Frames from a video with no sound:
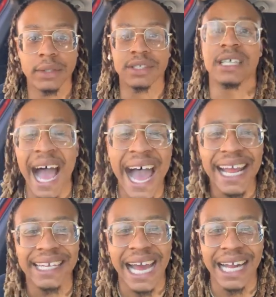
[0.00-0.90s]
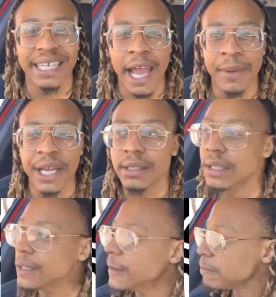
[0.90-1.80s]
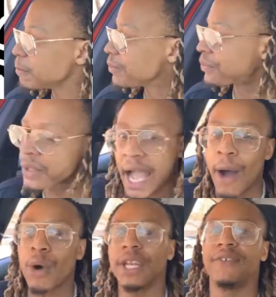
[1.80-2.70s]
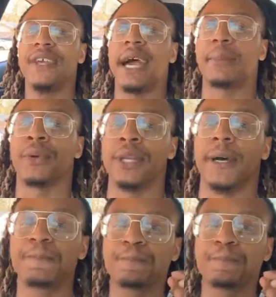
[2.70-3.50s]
Sign it, goddammit. I wonder if he got a prenup.